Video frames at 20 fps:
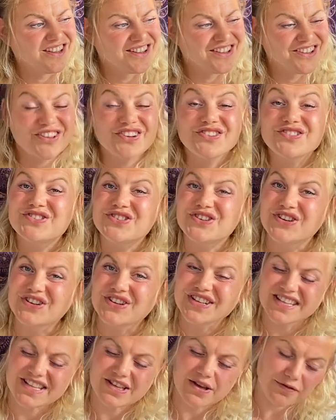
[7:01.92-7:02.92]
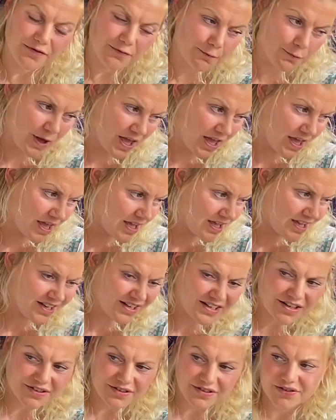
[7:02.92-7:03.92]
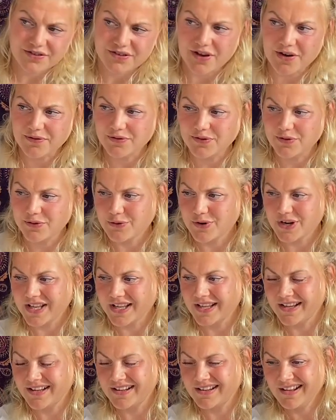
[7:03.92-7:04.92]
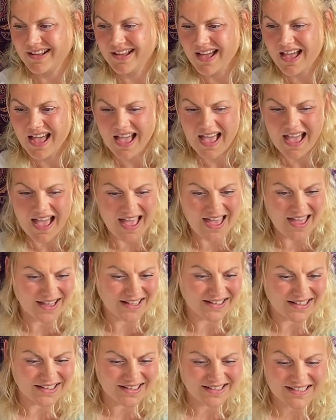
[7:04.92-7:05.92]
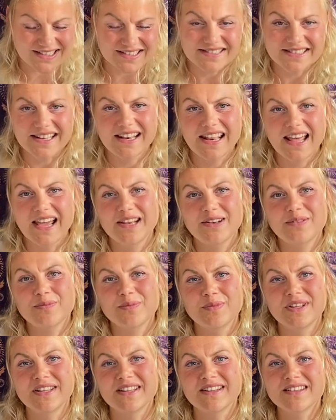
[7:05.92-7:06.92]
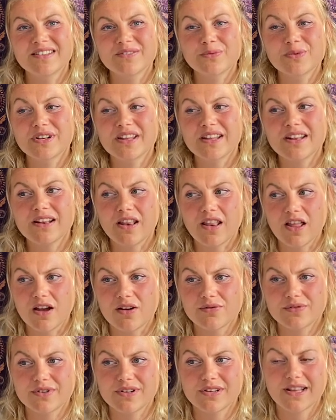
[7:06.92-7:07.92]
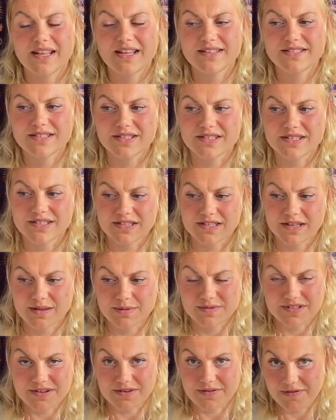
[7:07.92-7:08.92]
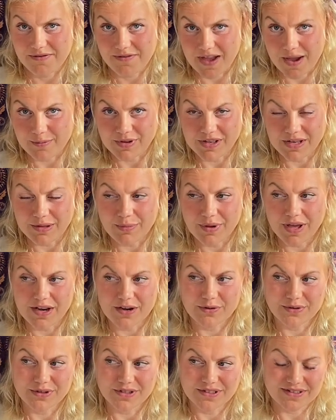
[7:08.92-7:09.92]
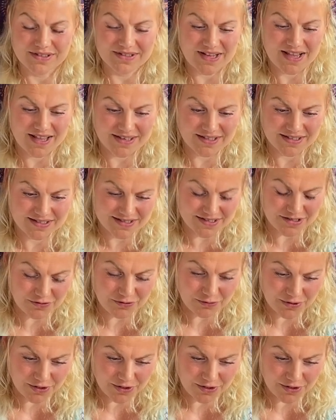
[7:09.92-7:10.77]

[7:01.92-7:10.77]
the journey of pain and suffering and disalignment within love relationships and family patterns and etc.